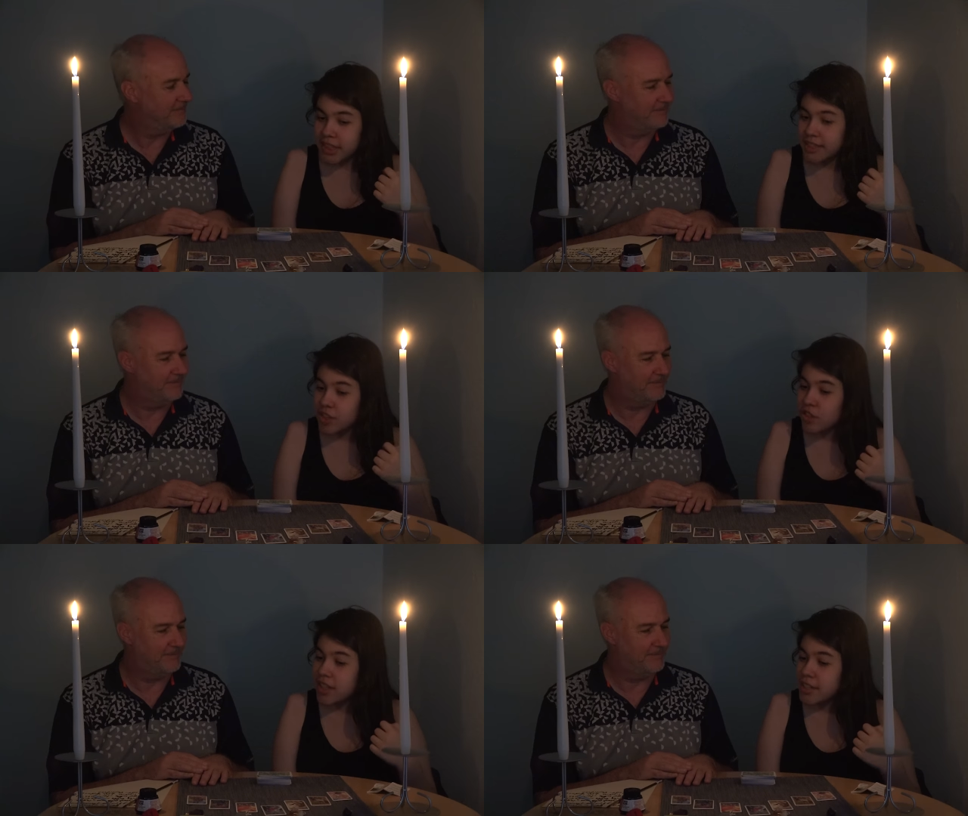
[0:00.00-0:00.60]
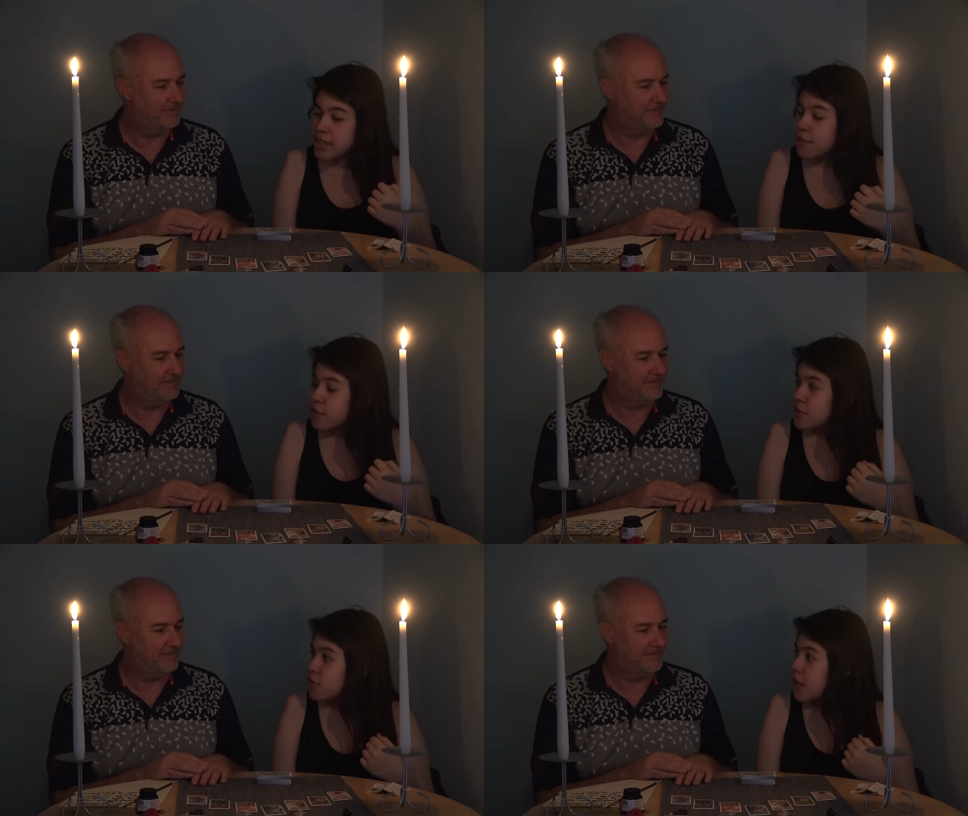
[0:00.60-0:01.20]
Speaker 1: considering this is the
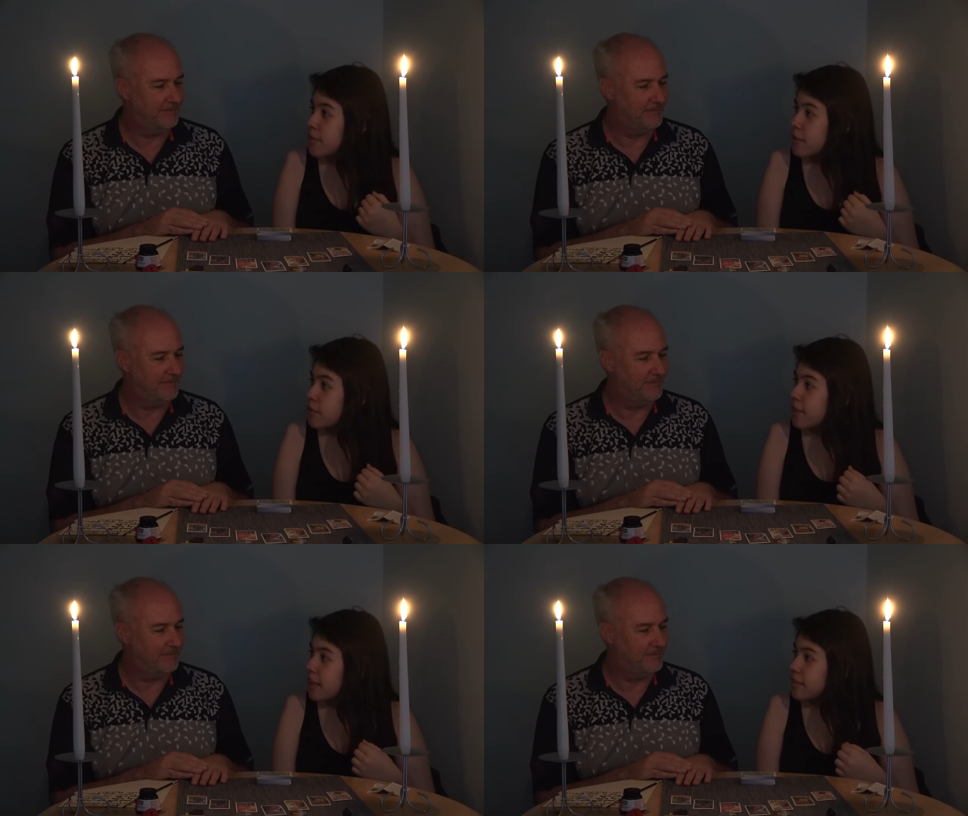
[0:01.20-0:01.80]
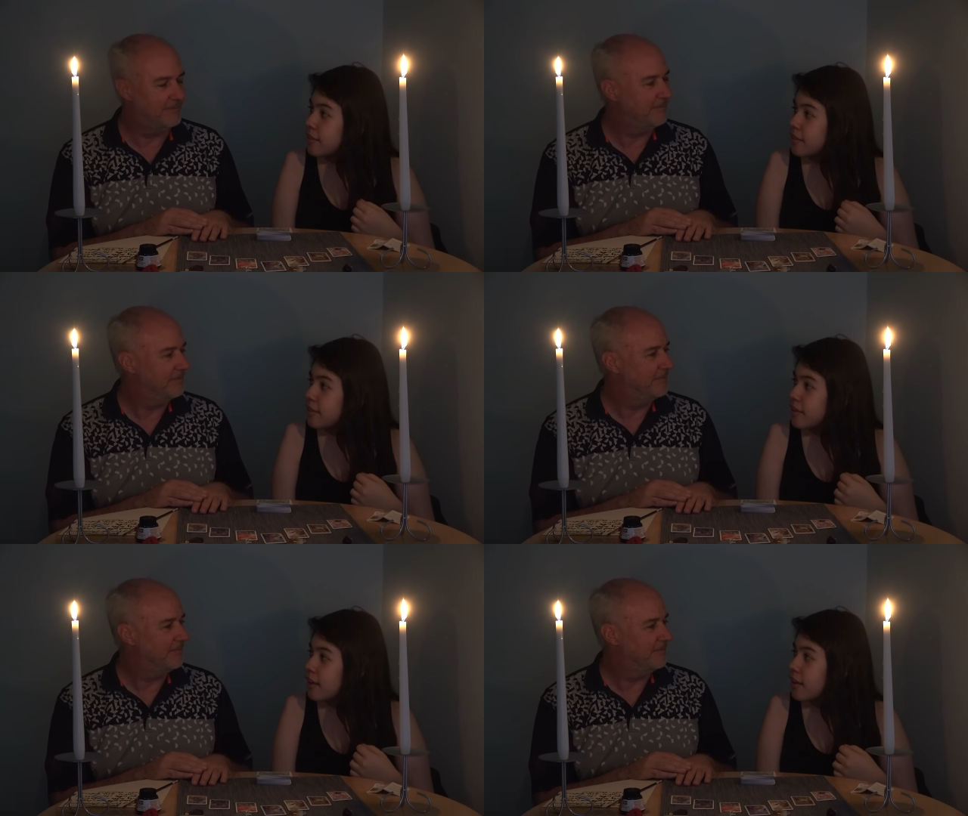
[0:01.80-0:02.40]
first one I've ever done,
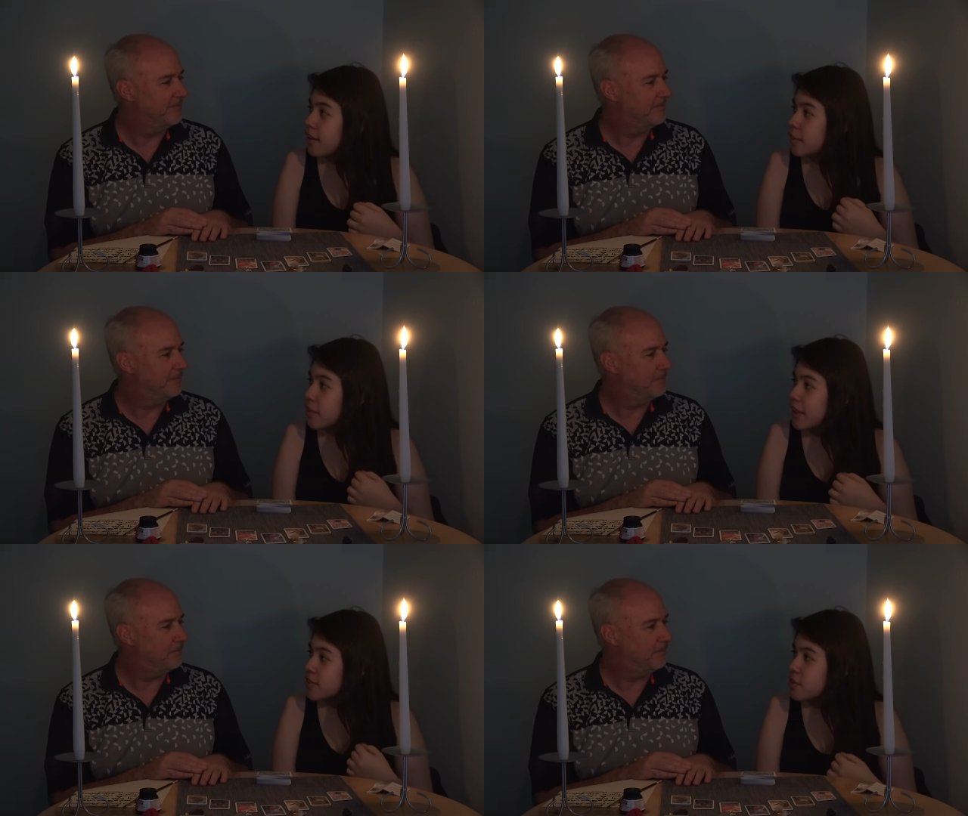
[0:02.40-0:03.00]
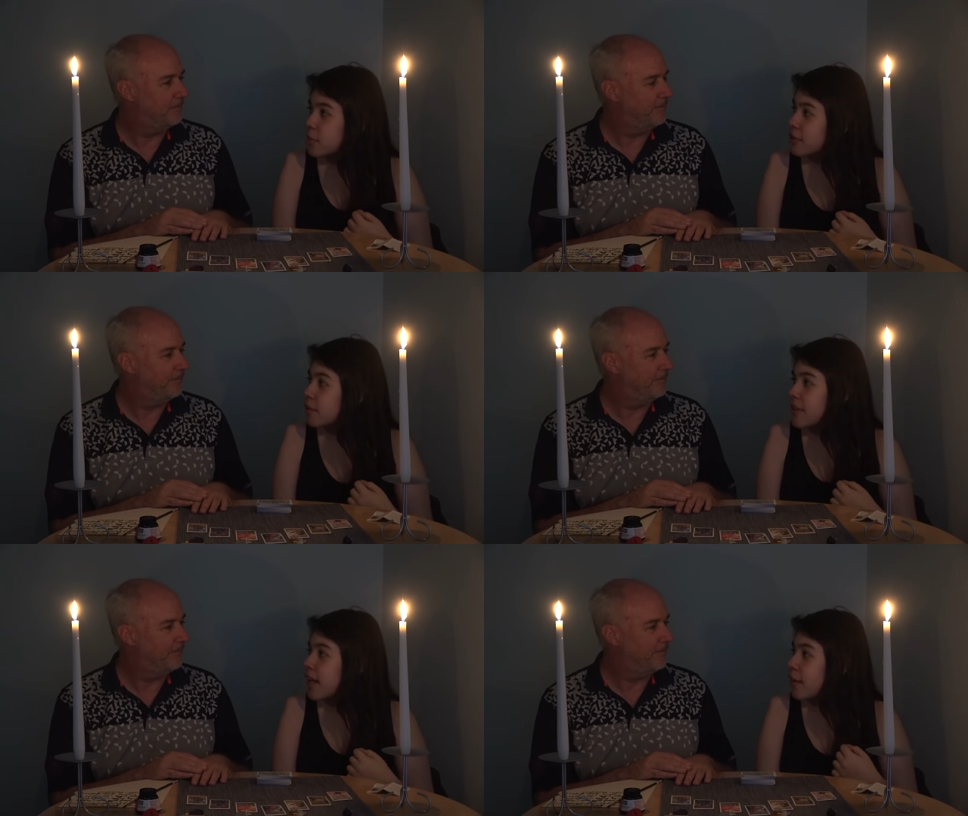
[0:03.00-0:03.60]
um, I just put you
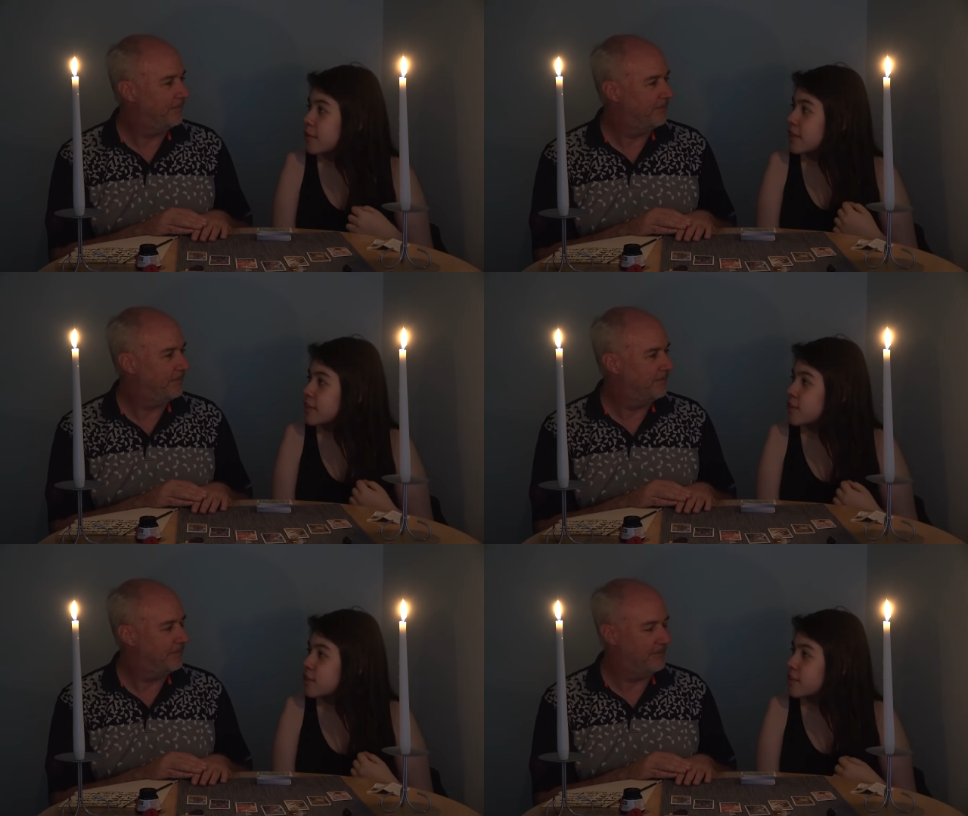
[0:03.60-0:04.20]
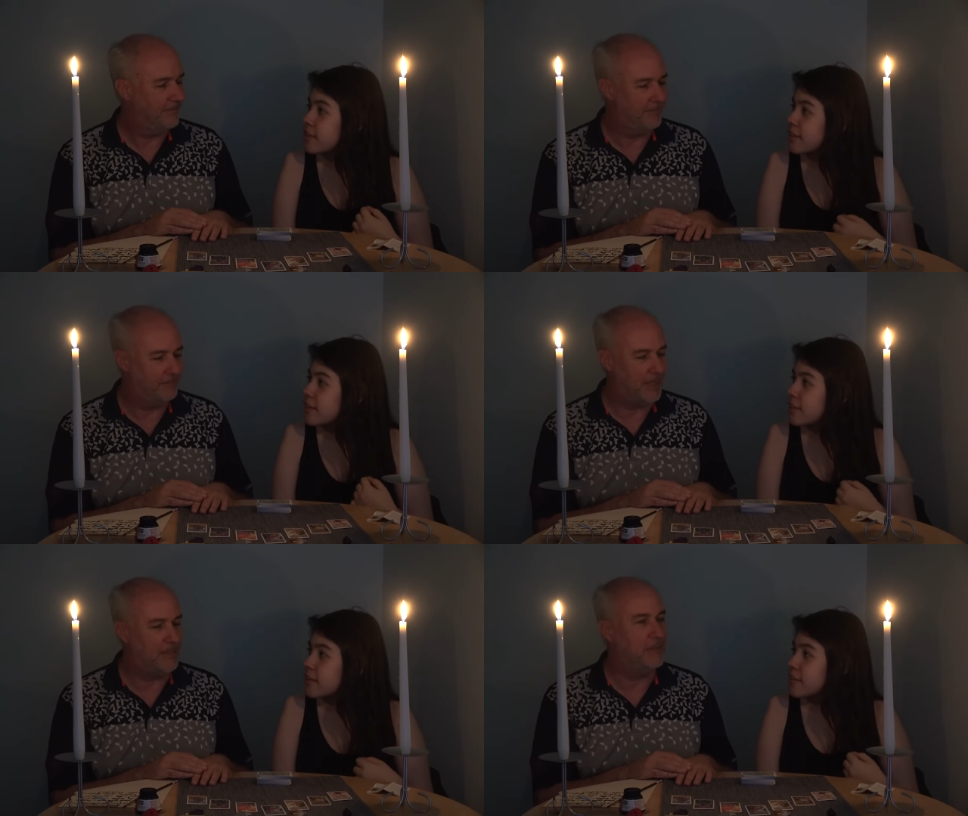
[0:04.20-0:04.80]
at average.
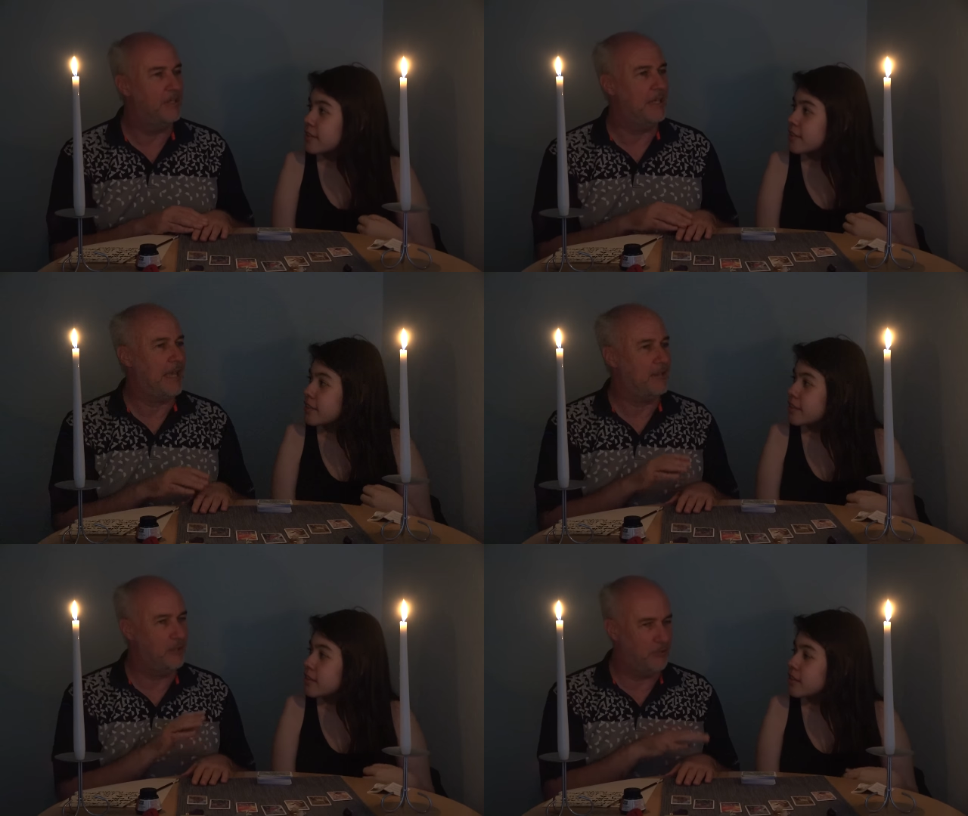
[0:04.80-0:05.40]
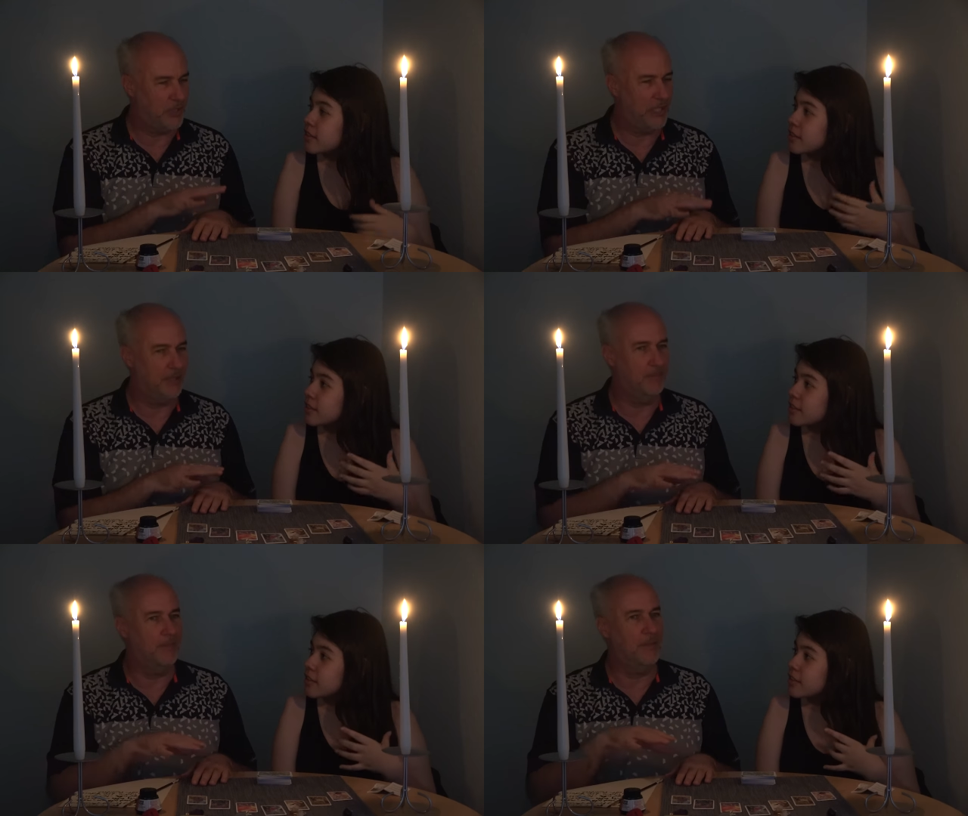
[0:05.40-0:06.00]
Speaker 2: But you've seen